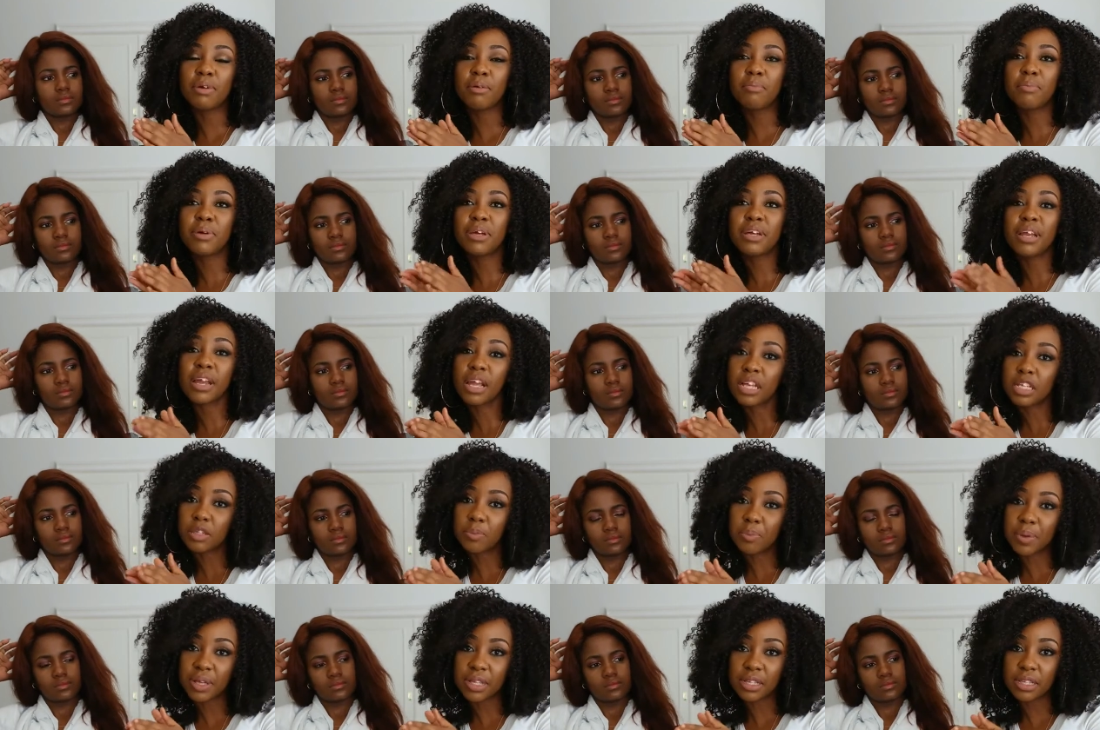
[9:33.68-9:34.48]
Speaker 1: a bit
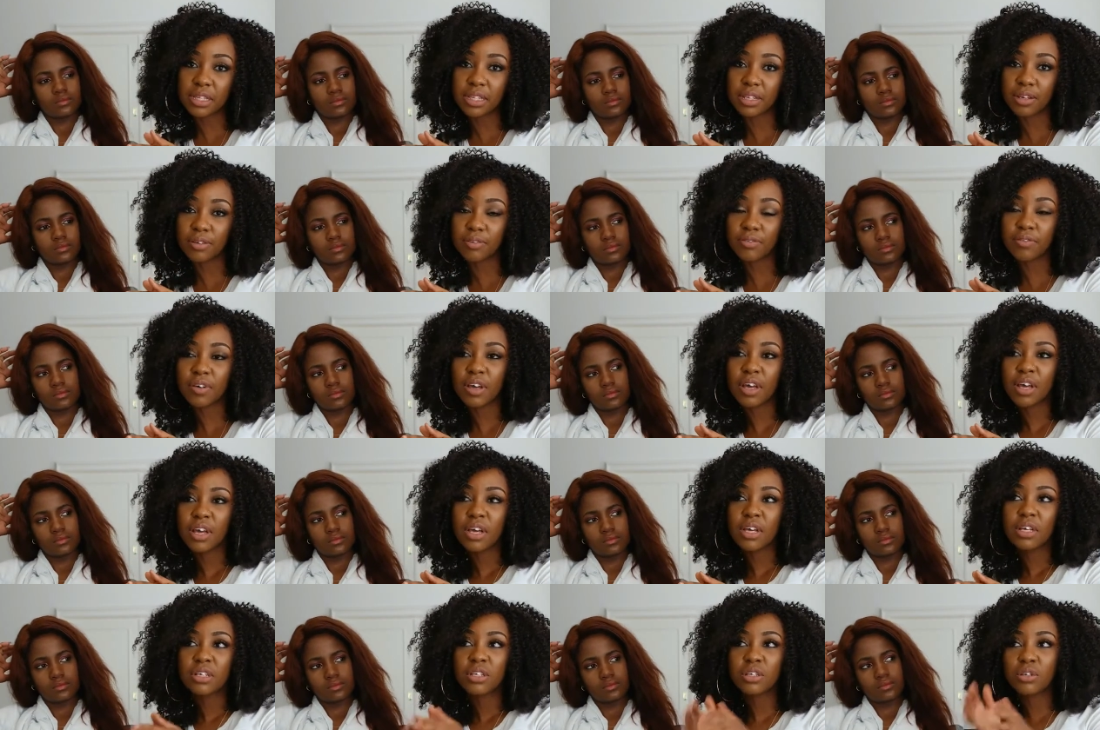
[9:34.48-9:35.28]
expensive.
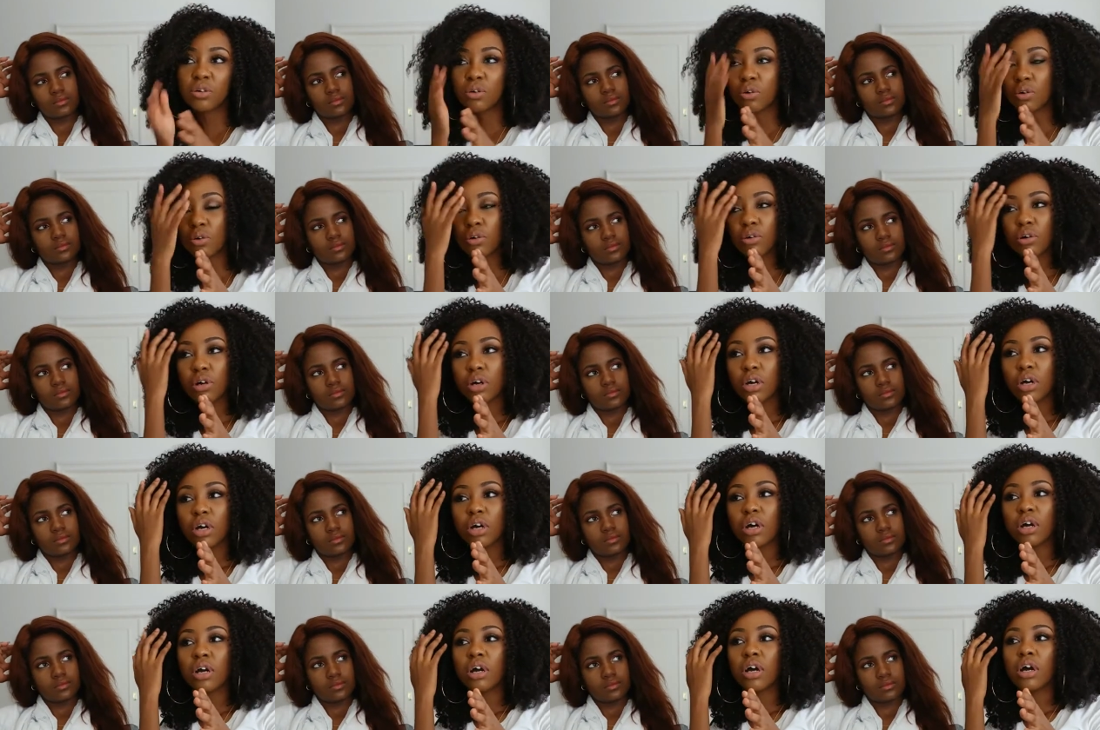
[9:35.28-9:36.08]
So
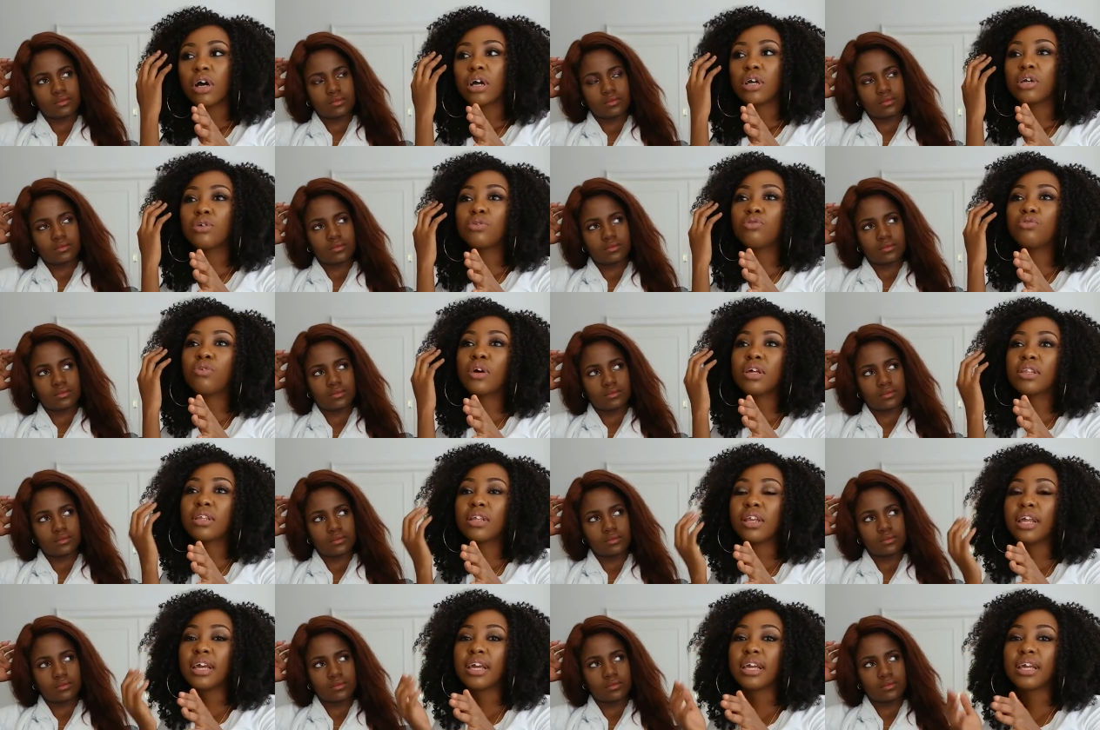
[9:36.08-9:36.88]
you'd rather
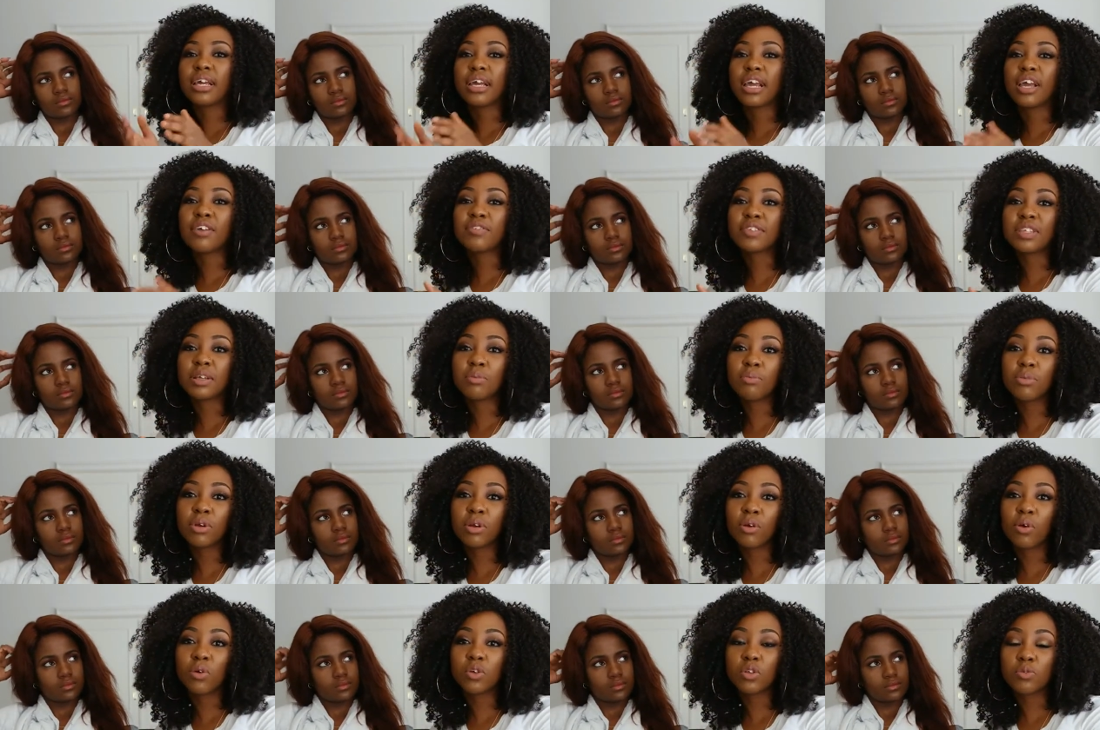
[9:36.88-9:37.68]
like if someone
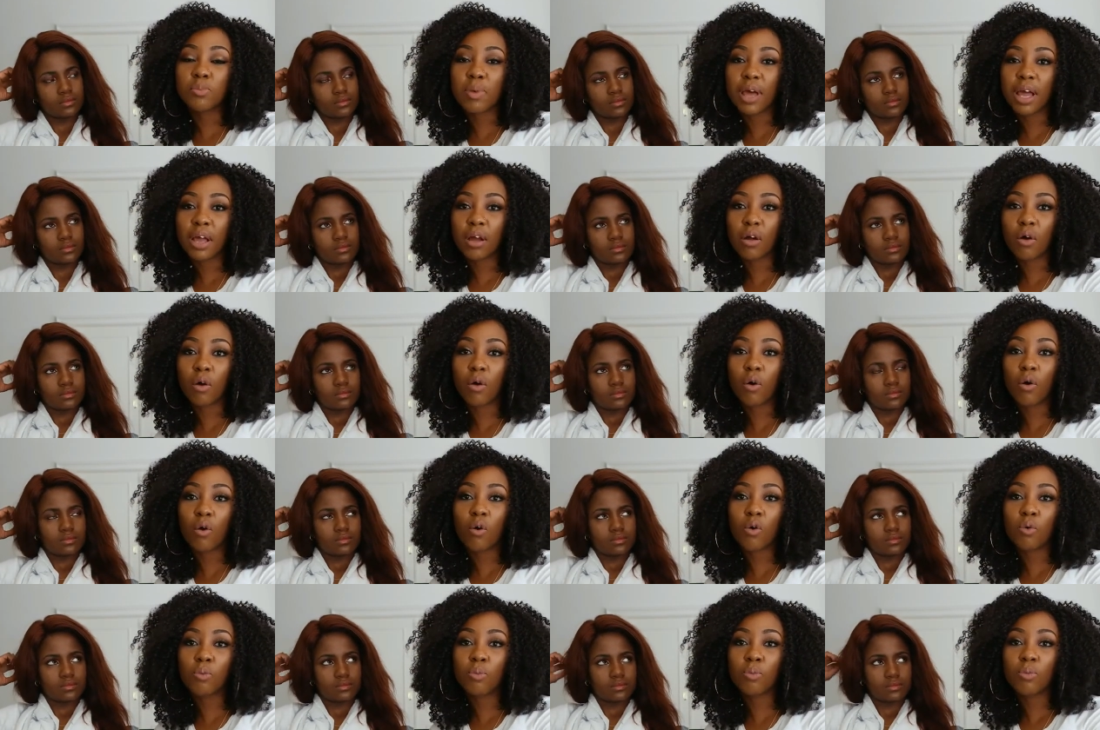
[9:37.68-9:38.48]
goes back
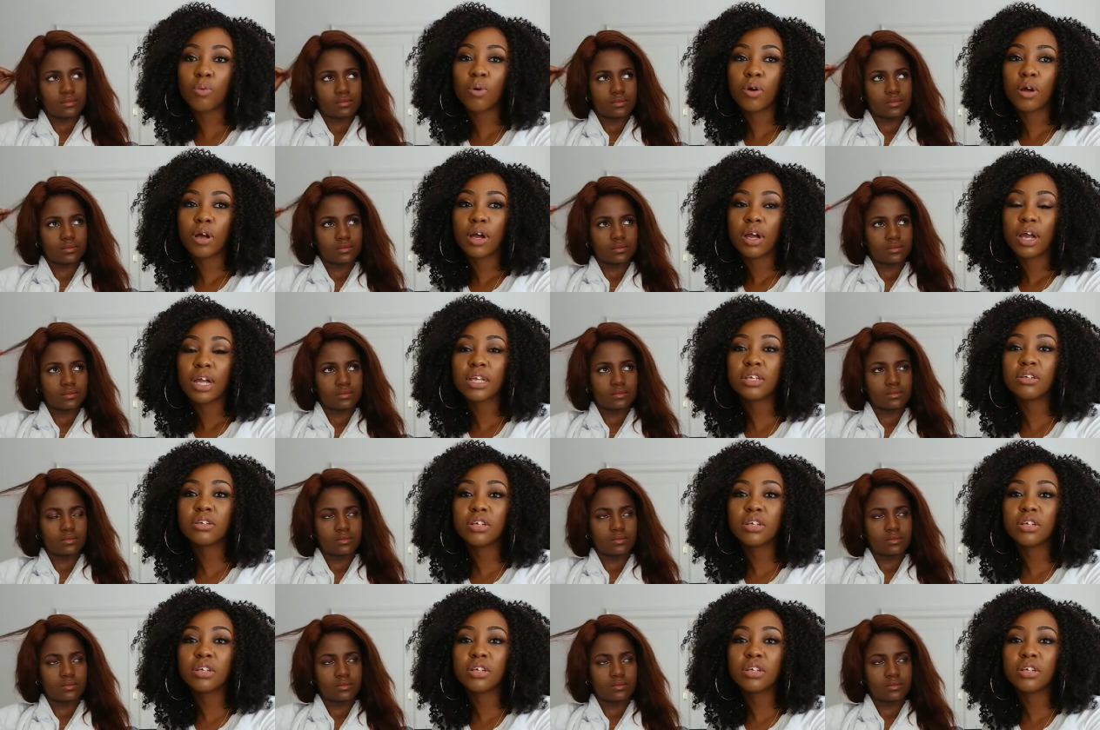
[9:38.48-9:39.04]
home and you